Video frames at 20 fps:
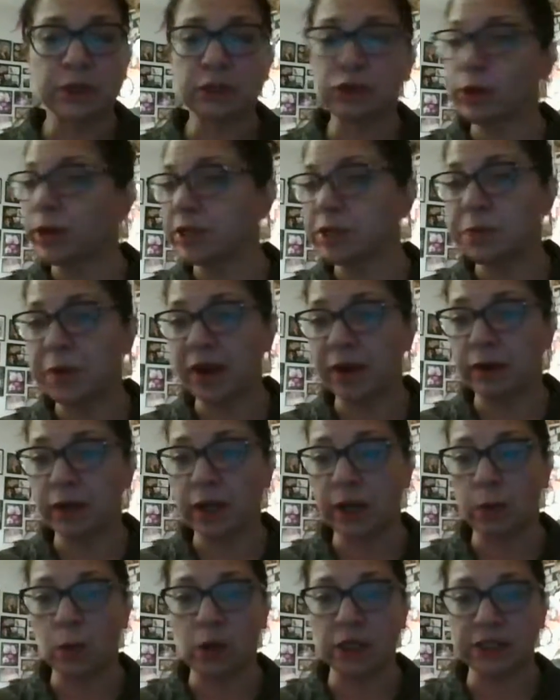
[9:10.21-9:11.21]

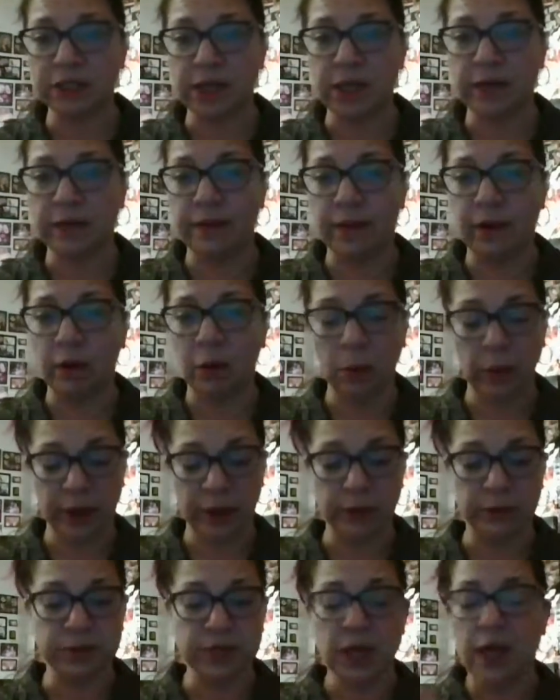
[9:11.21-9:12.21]
transparent in what's in their
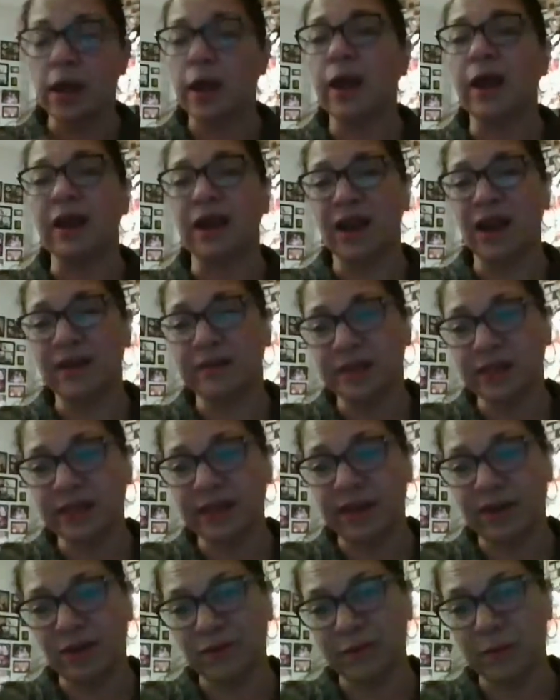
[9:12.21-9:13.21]
oils, and I have to
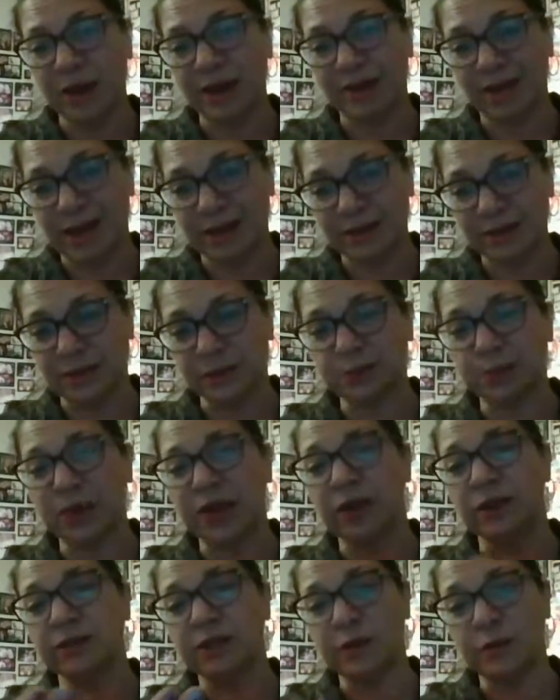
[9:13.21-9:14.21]
take off my glasses
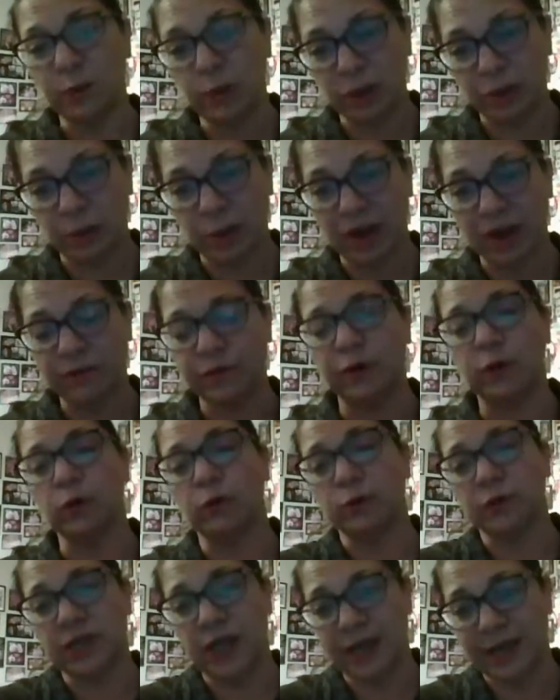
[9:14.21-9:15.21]
because even with
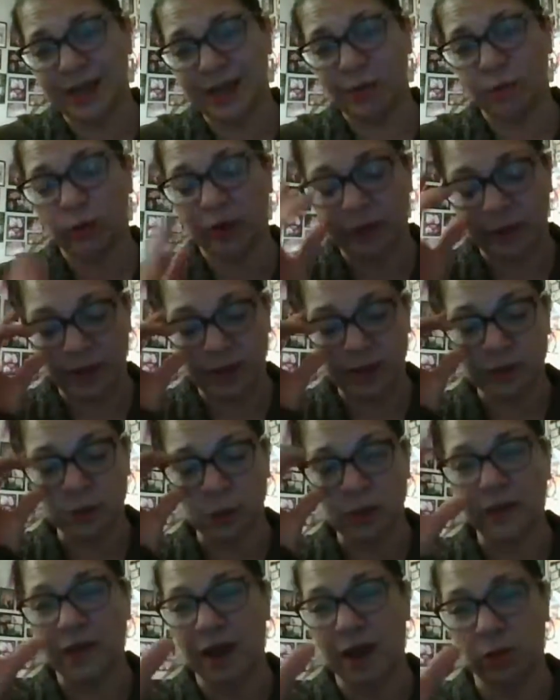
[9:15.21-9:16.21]
bifocals, I can't read this
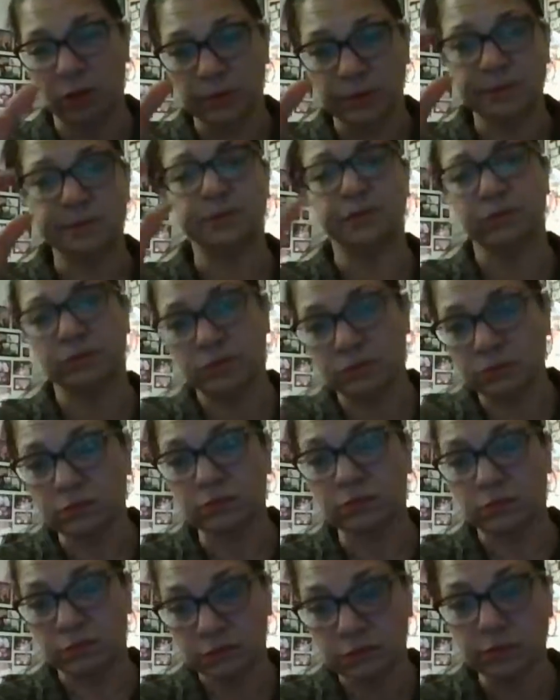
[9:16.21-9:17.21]
without
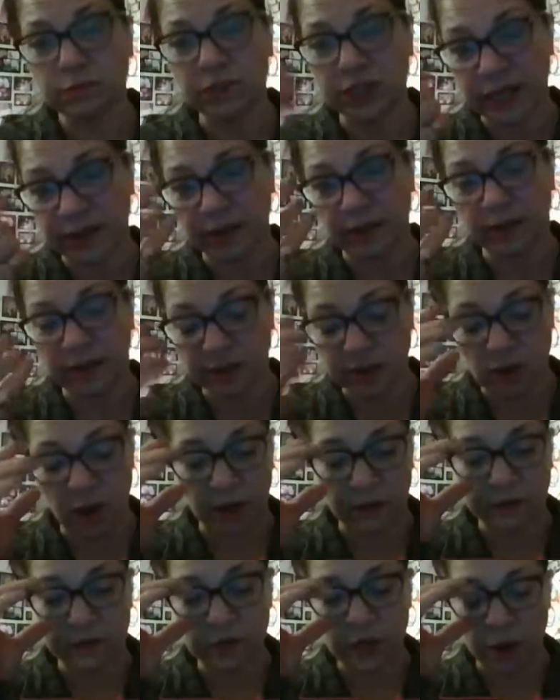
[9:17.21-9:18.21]
taking these
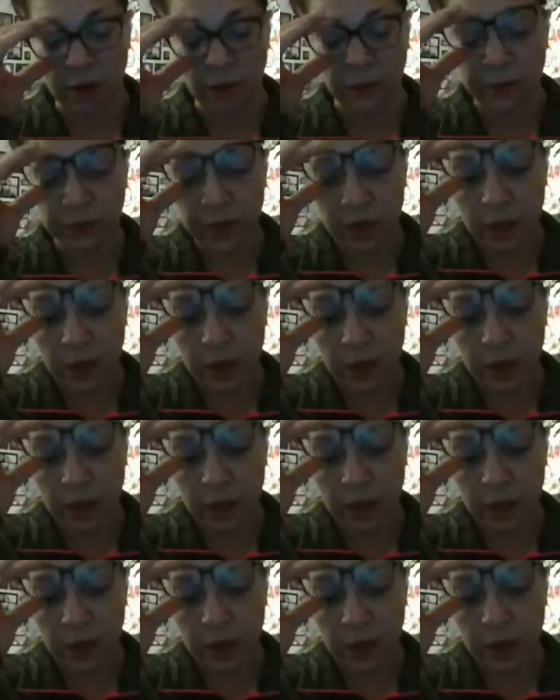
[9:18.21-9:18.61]
off. So